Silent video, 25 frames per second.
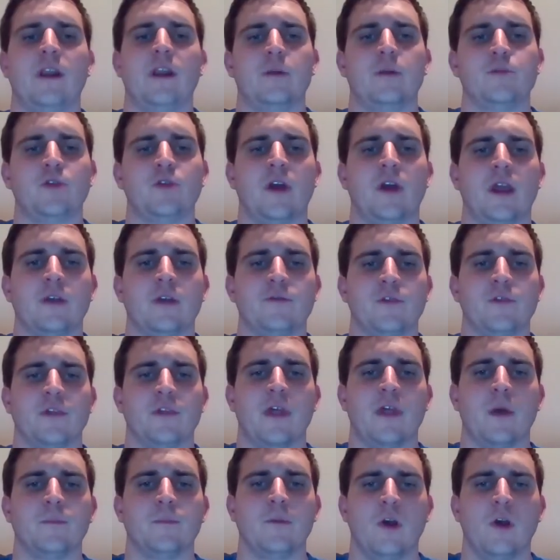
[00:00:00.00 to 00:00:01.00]
I'm praying for
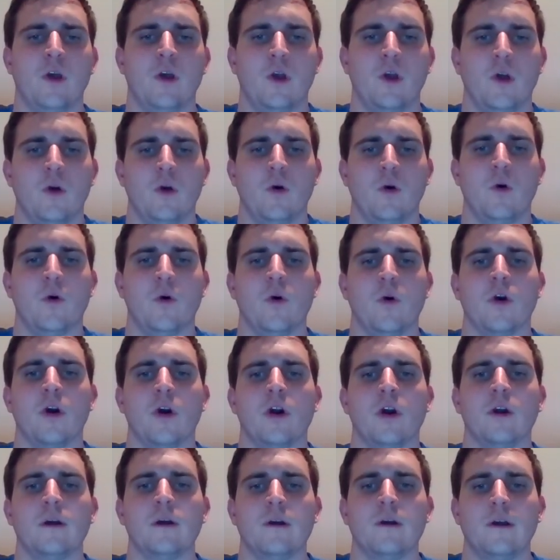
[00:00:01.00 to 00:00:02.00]
them,
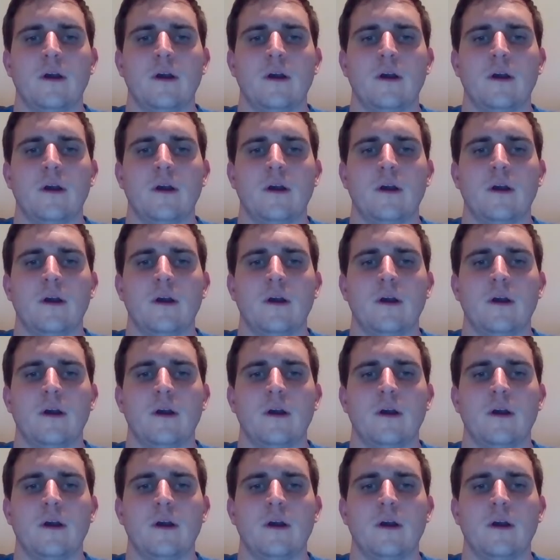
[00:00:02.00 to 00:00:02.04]
or,